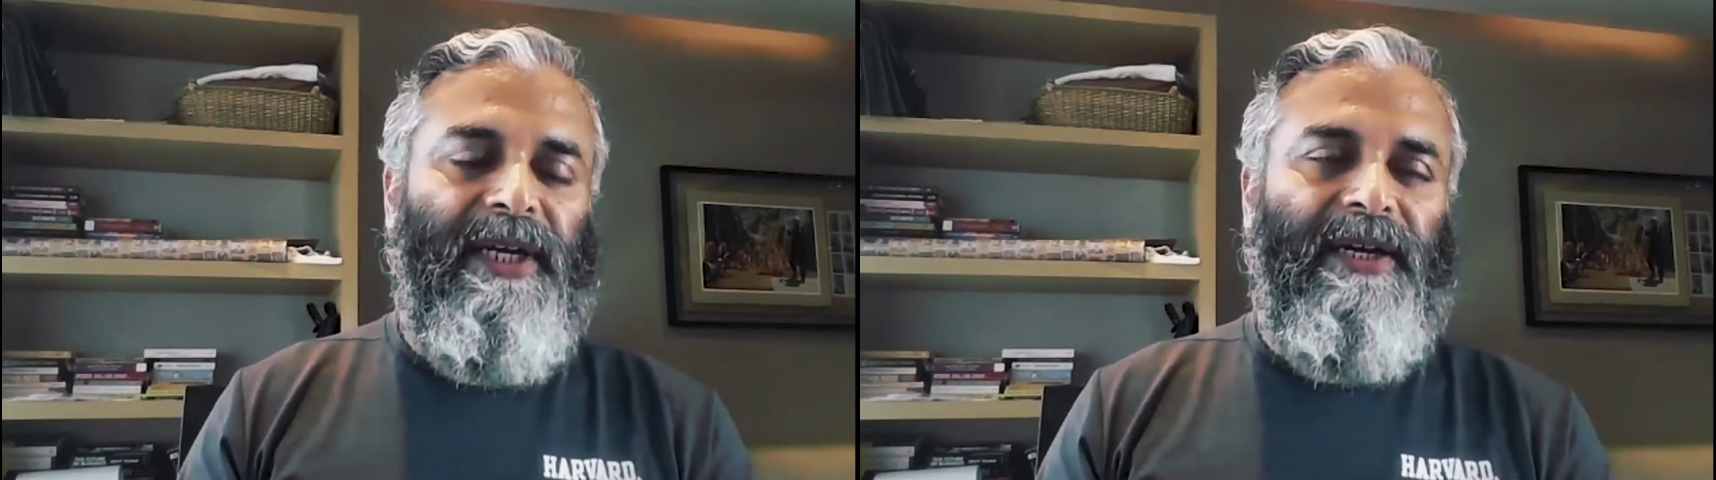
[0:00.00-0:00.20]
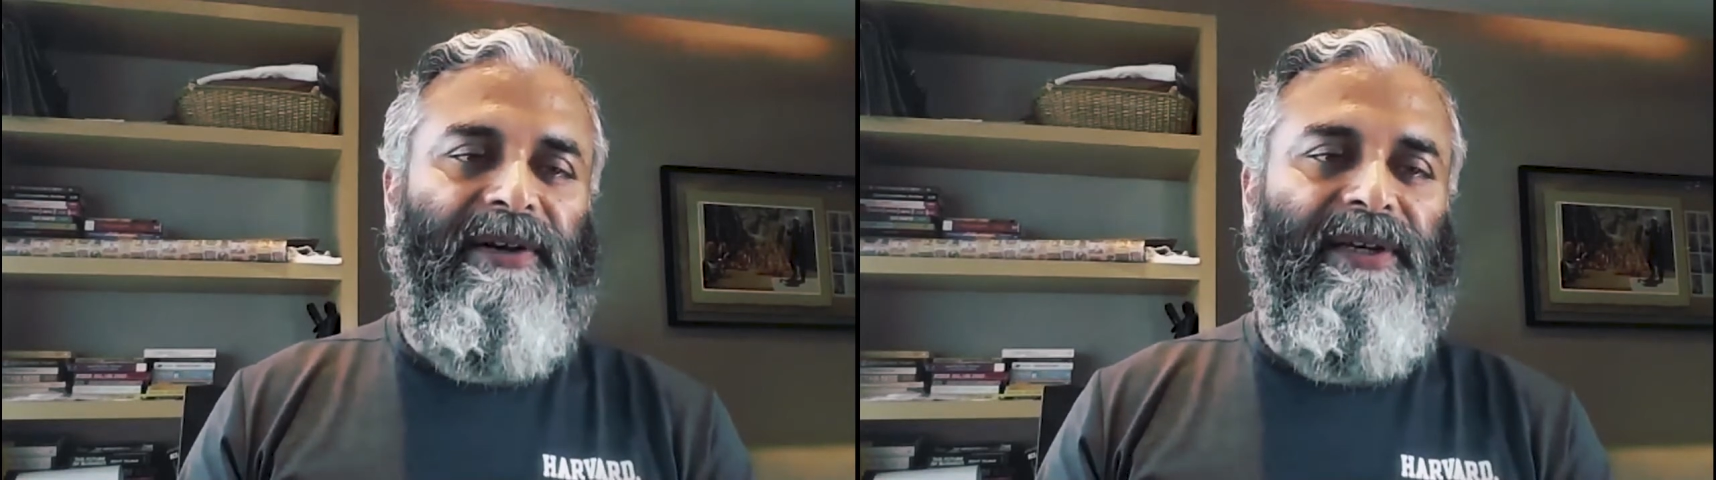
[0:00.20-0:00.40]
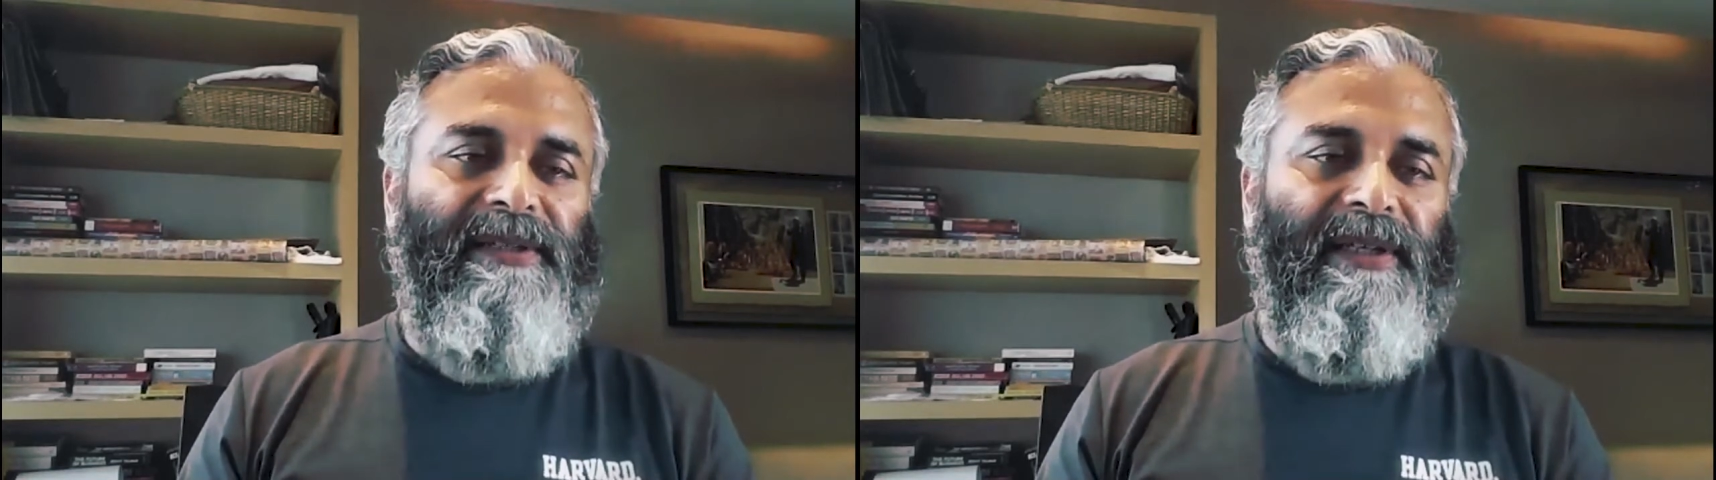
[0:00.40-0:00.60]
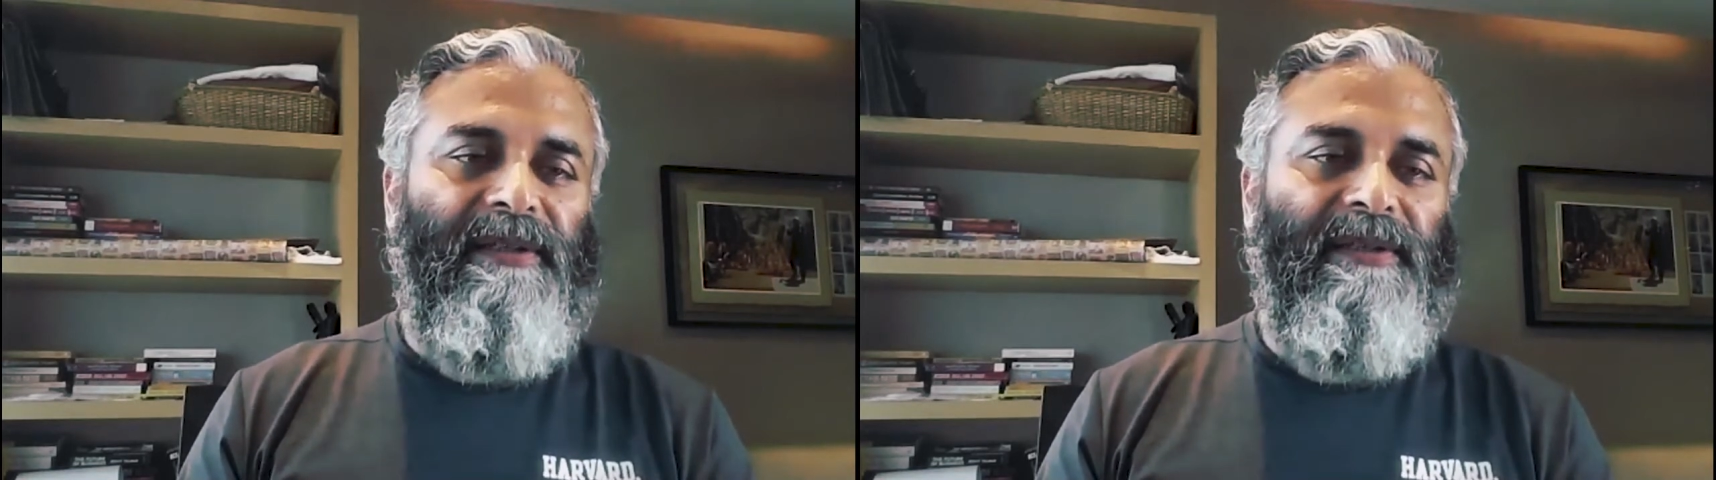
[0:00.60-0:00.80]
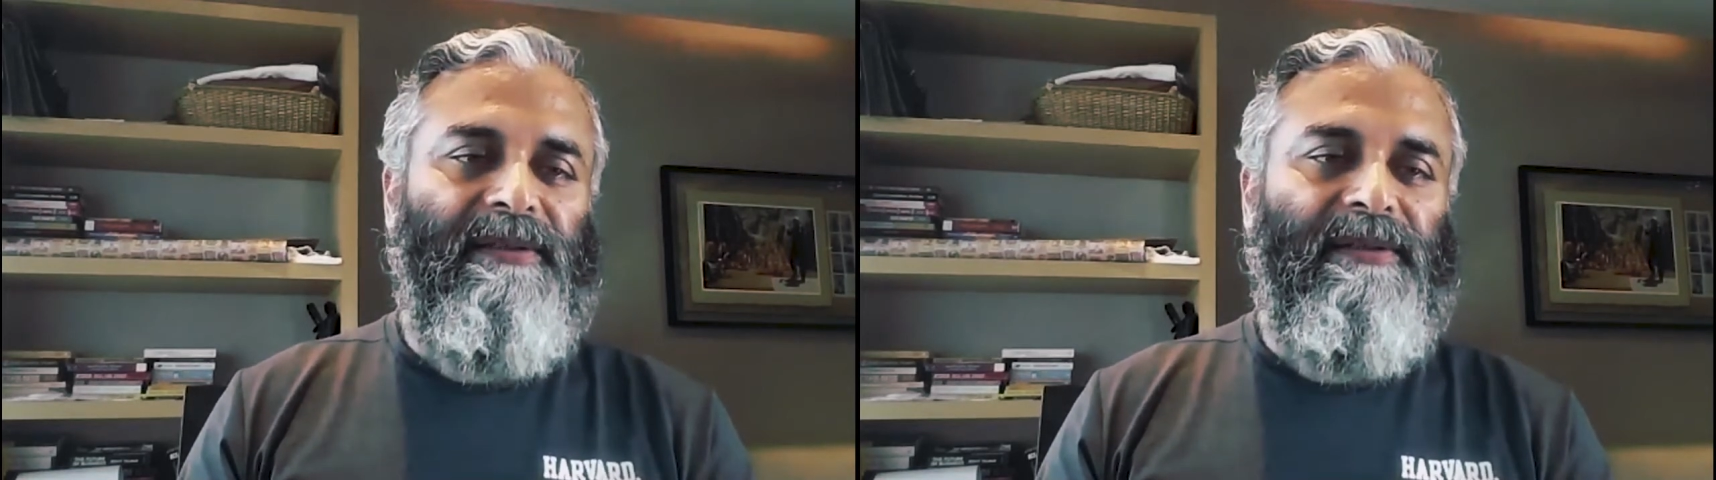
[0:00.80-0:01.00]
decrease
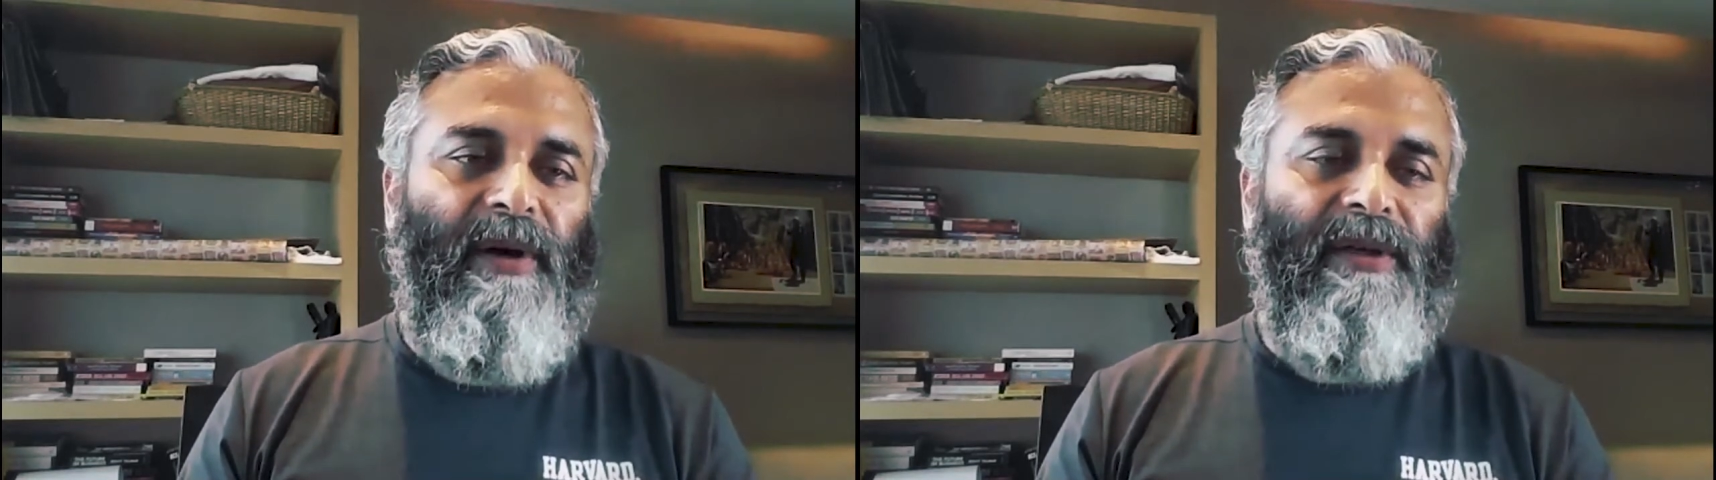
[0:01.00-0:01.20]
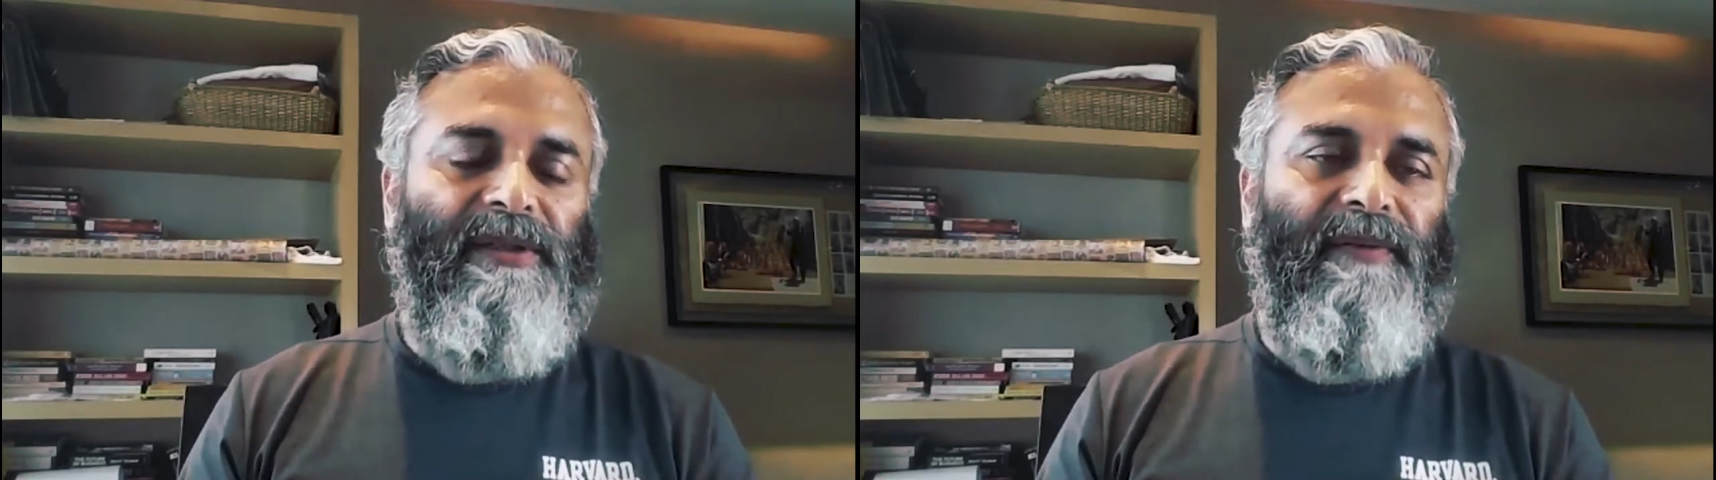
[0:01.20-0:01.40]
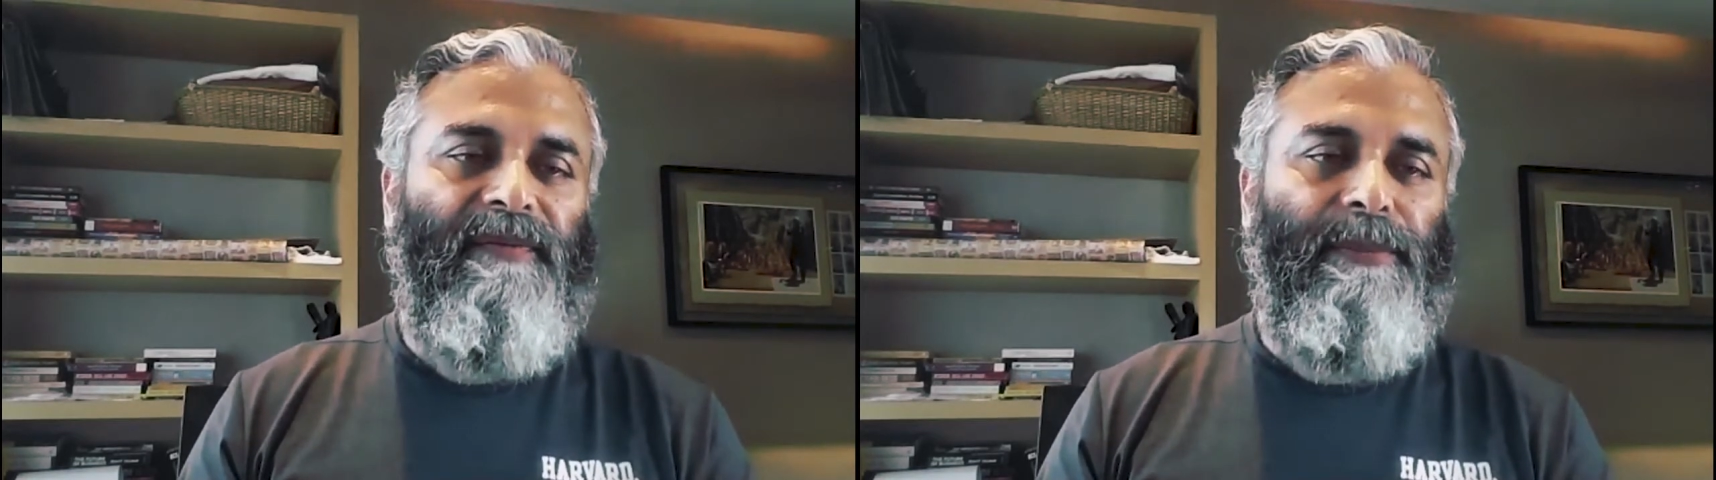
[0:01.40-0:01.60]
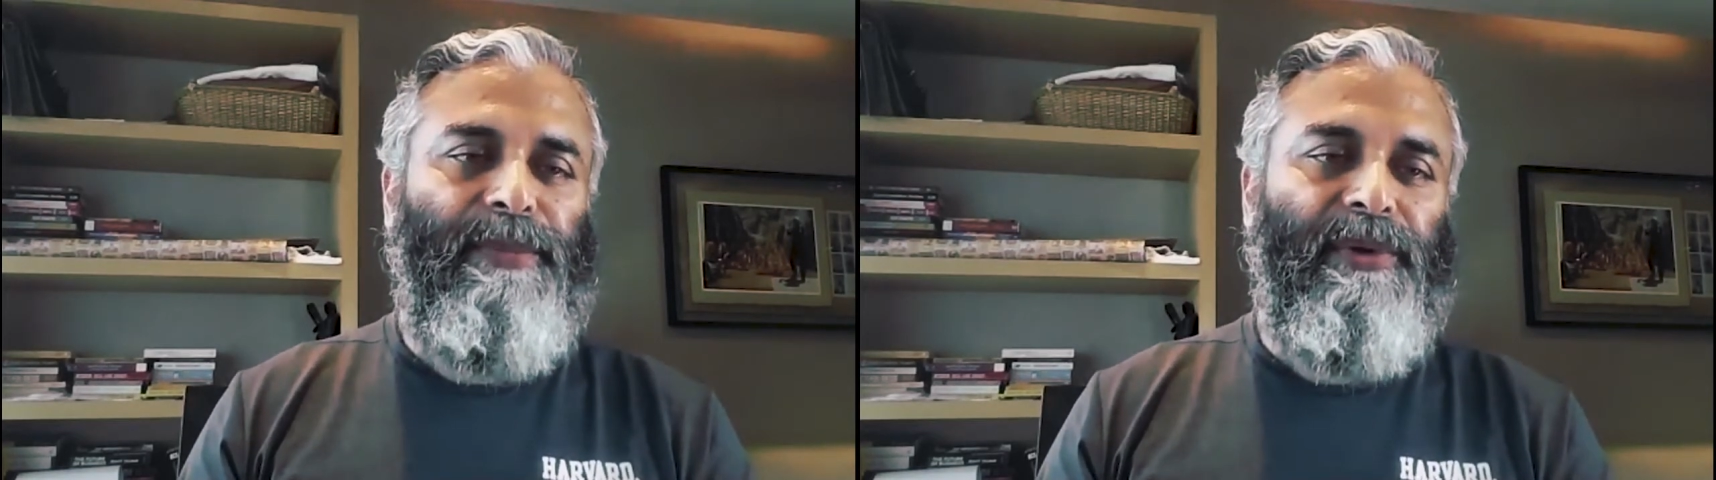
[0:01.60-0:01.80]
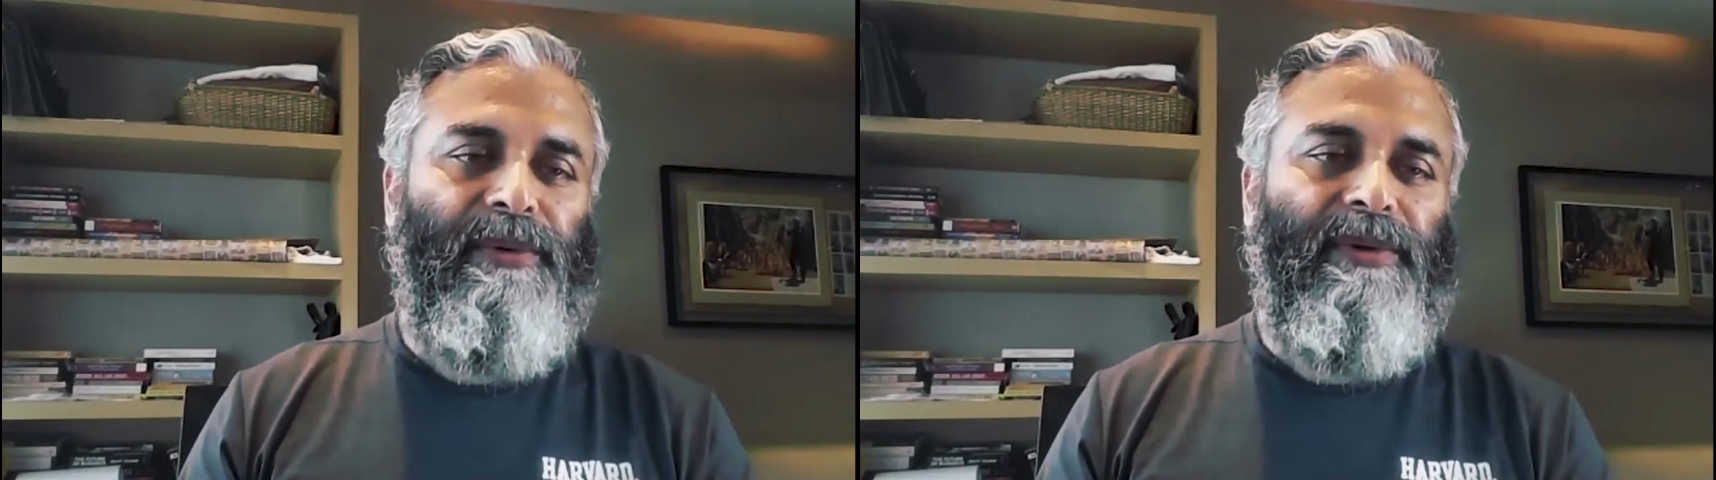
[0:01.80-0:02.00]
in cost of
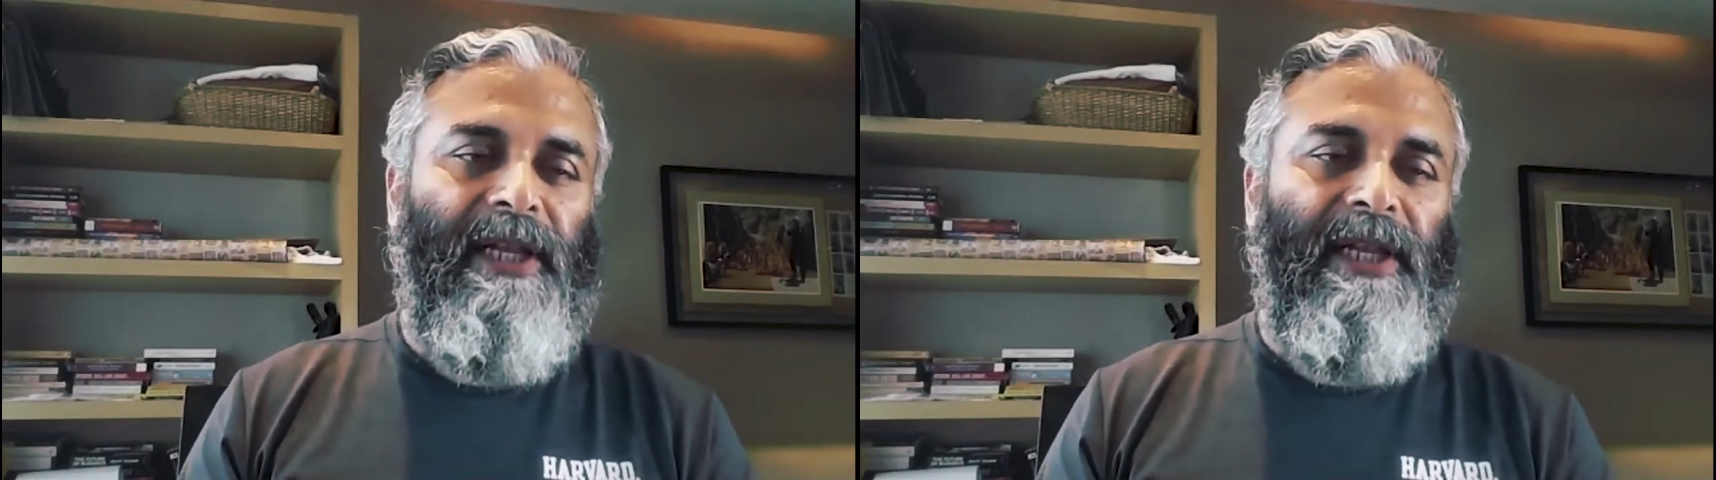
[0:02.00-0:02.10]
compute,